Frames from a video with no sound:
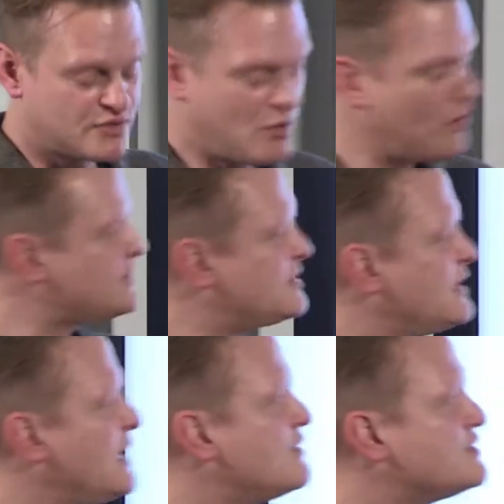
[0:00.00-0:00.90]
what we're
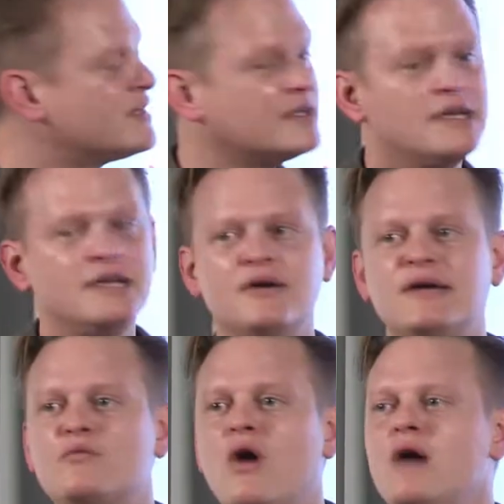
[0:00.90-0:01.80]
seeing here is that
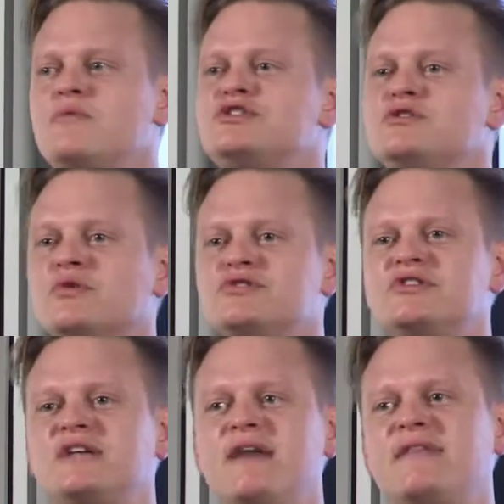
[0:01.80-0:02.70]
why would you want
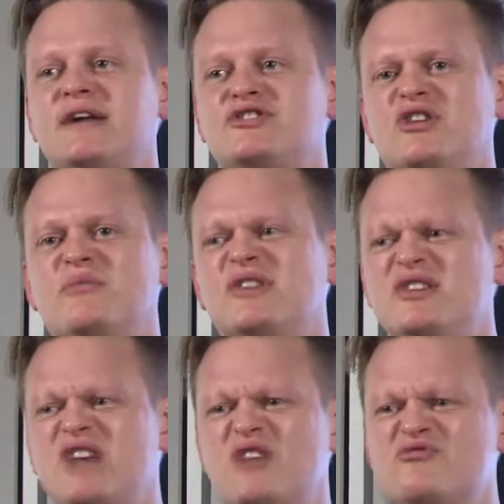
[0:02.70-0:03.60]
to get that job that
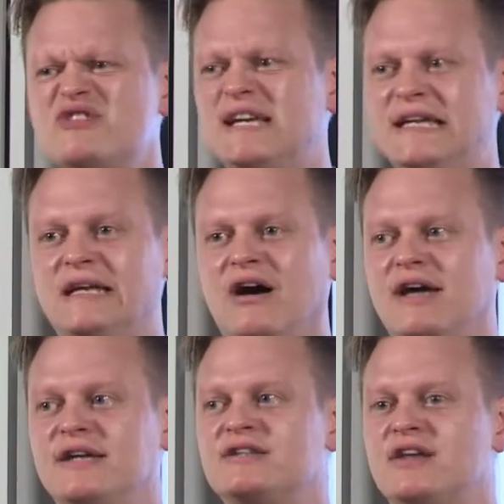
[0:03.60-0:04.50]
you don't really
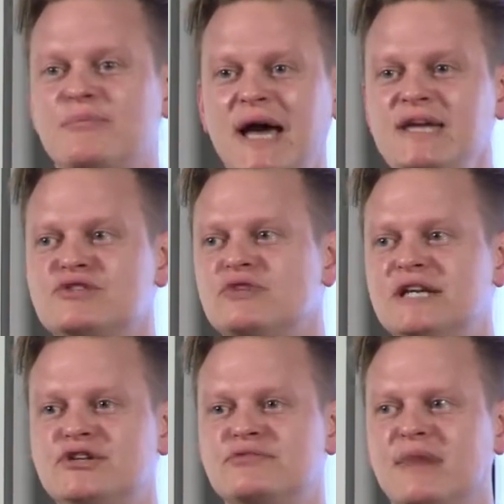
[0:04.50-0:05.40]
like, that pays
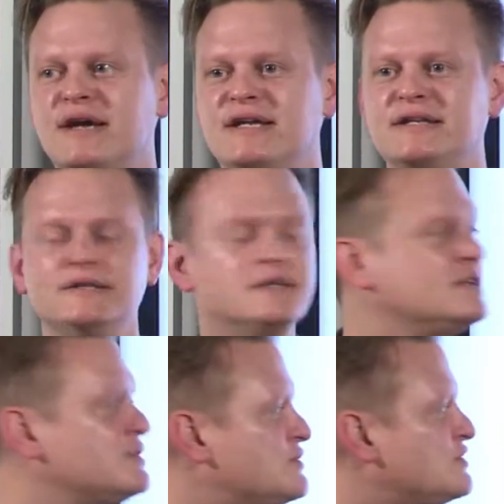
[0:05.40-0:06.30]
really good money,
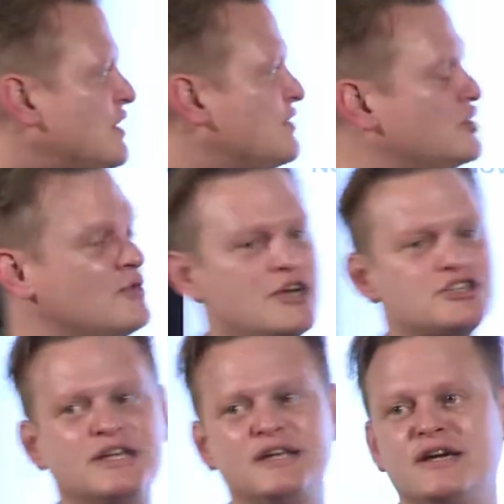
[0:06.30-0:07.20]
so that you
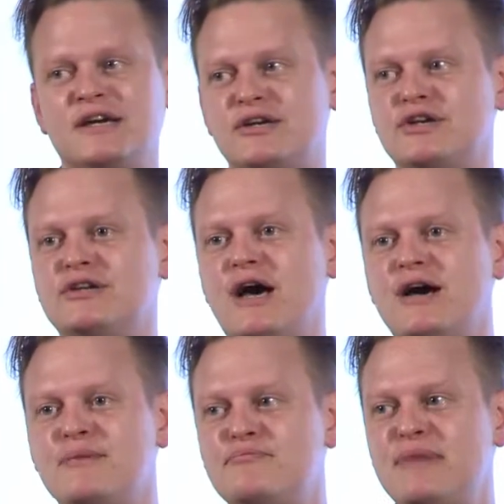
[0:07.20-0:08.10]
actually
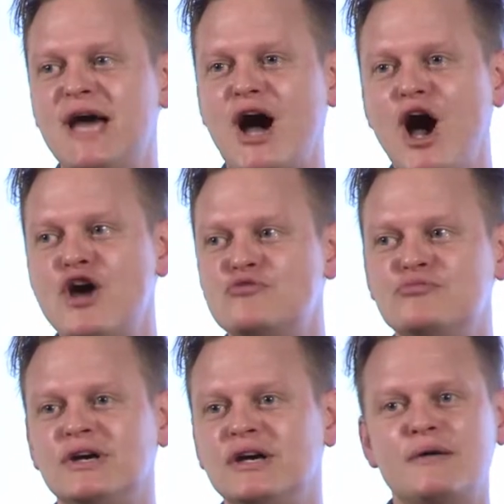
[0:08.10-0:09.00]
can be at
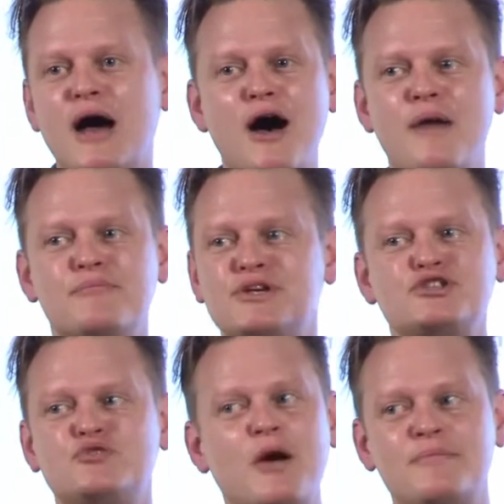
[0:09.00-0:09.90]
home,
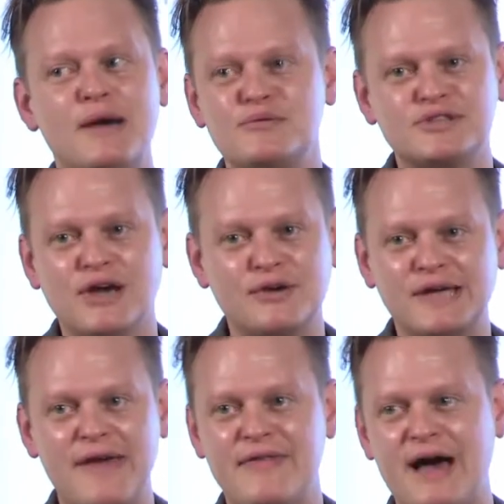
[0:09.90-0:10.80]
because you won't be able to go
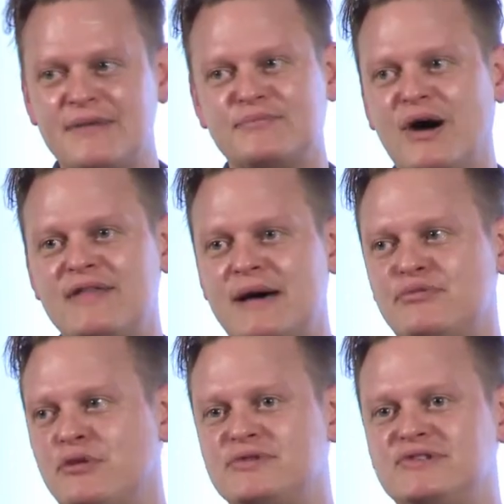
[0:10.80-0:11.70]
and buy
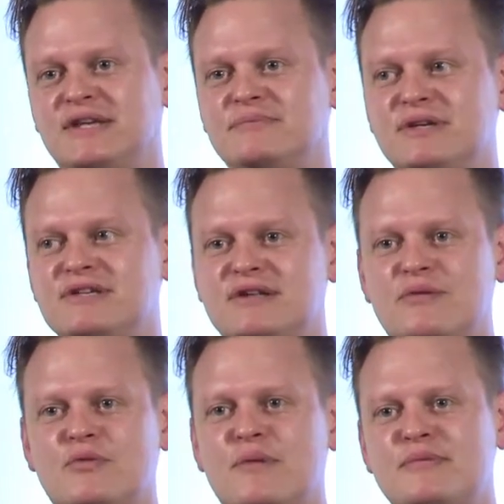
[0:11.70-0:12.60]
that property, because
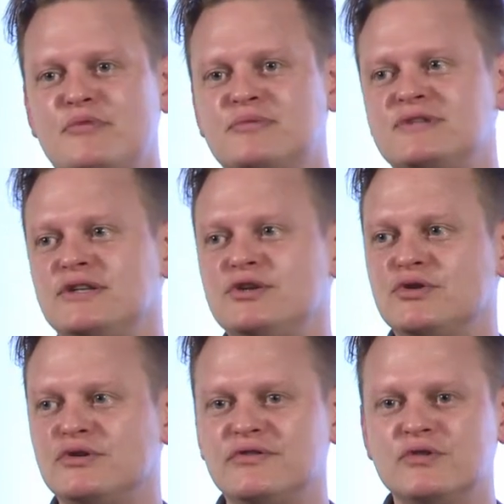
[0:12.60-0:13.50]
there won't be property that you
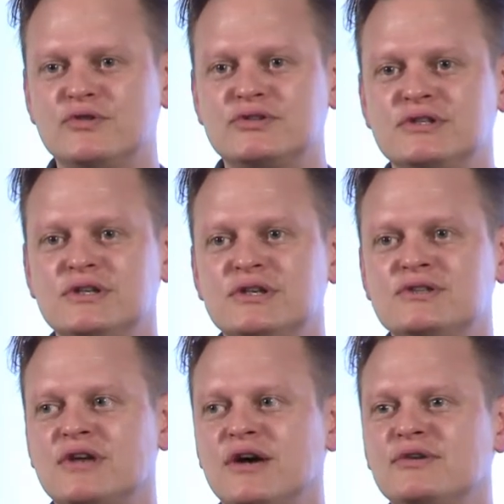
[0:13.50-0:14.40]
can afford.
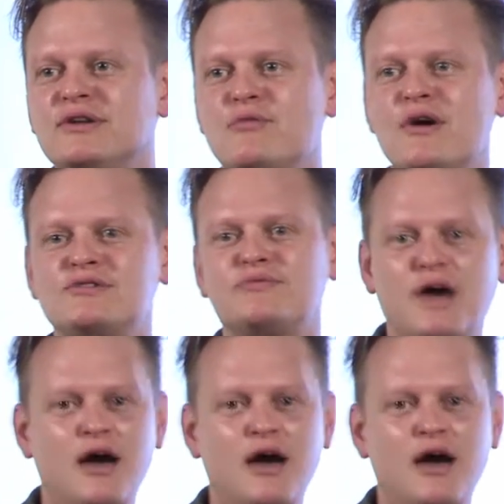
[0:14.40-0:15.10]
So whereas